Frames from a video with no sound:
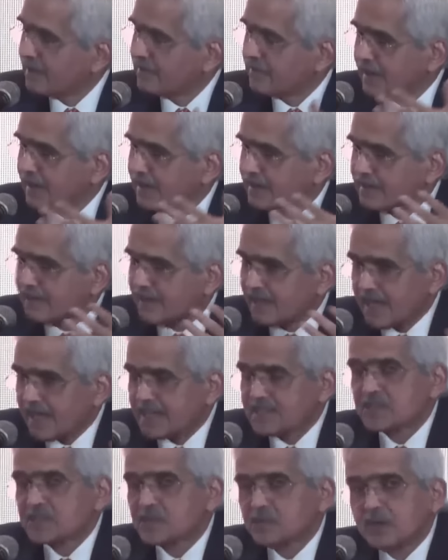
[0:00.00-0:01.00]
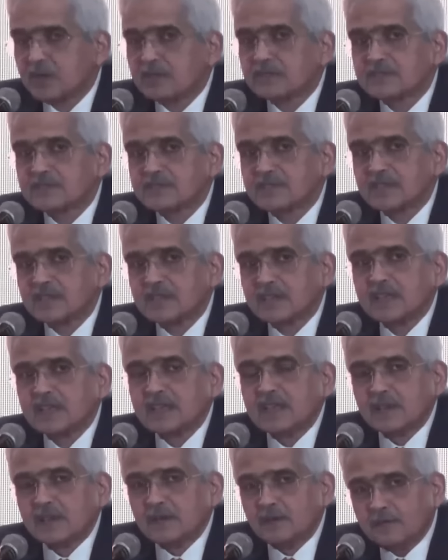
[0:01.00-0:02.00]
In fact, the last month's
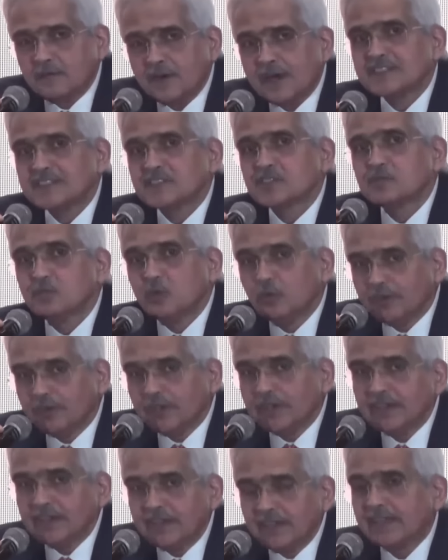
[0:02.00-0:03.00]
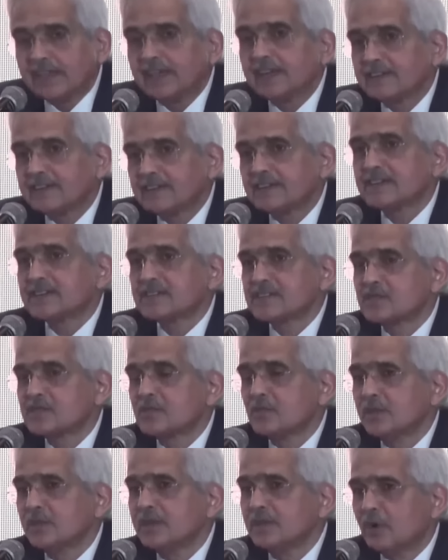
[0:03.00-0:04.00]
fast-moving indicators,
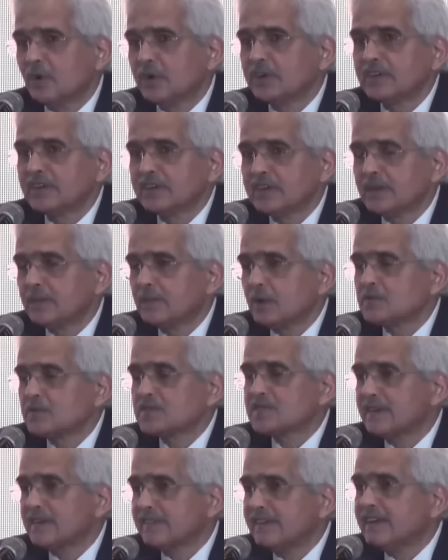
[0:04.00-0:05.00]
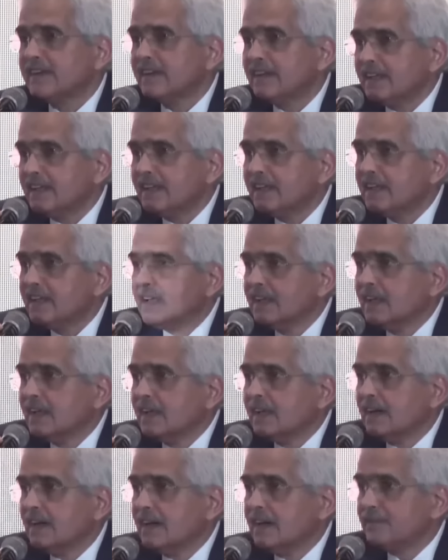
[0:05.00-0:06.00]
we monitor about 70
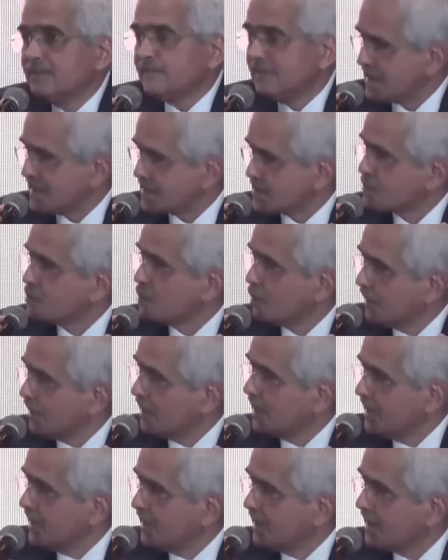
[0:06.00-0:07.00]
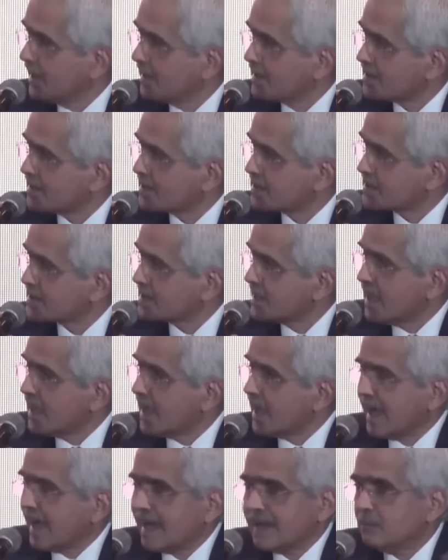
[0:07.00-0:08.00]
fast-moving indicators,
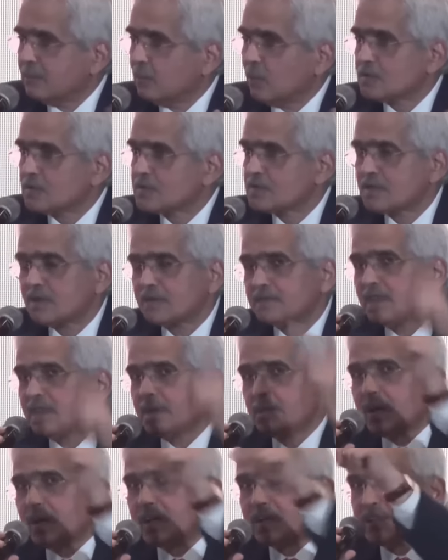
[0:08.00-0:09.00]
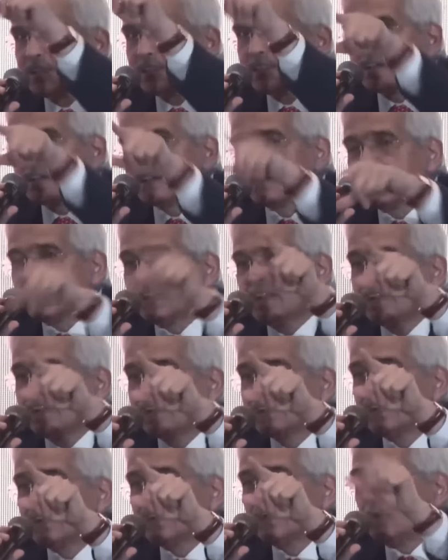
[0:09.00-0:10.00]
and most of them are in the
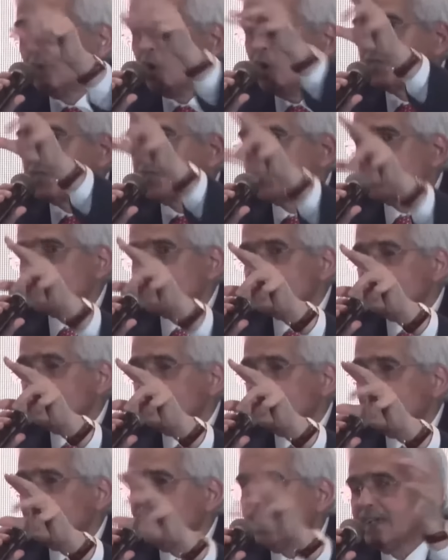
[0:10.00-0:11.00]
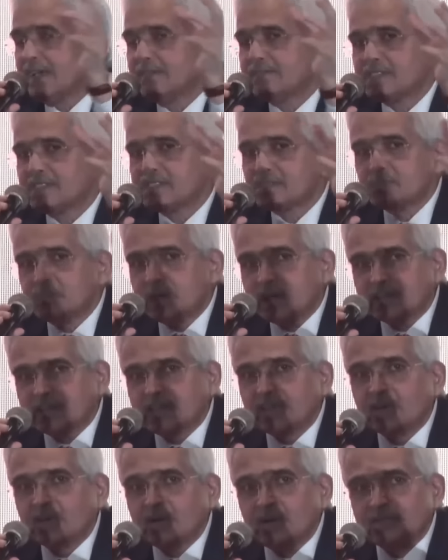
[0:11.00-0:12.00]
green box. We have this
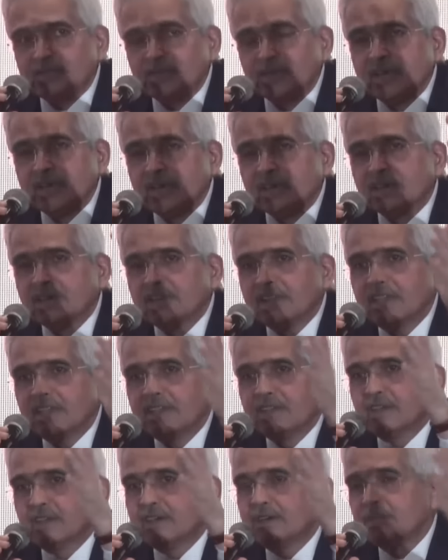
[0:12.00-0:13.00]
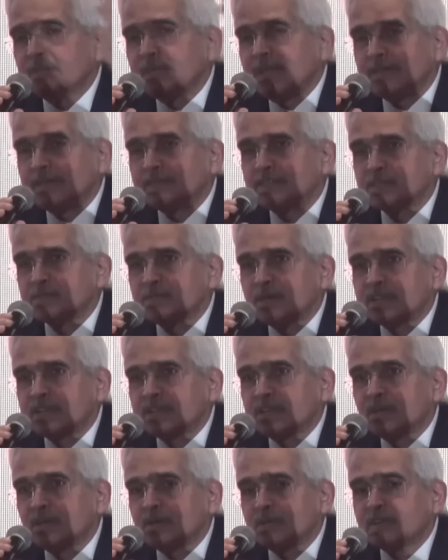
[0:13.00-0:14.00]
marking of green, we have this
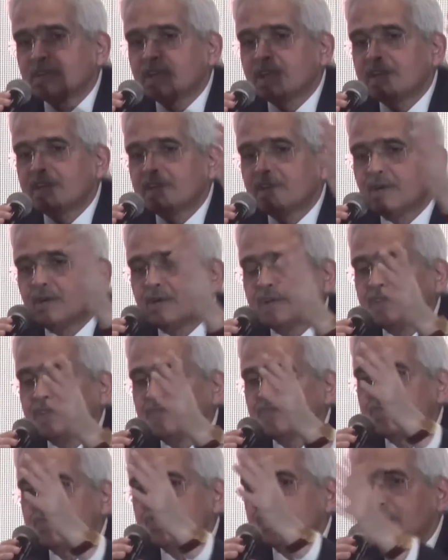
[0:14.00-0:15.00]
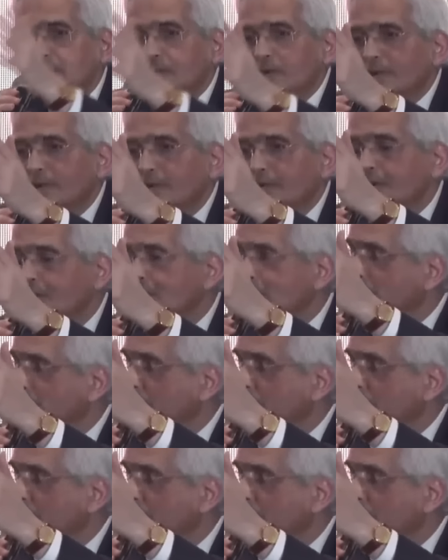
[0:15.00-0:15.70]
marking of red, orange, yellow,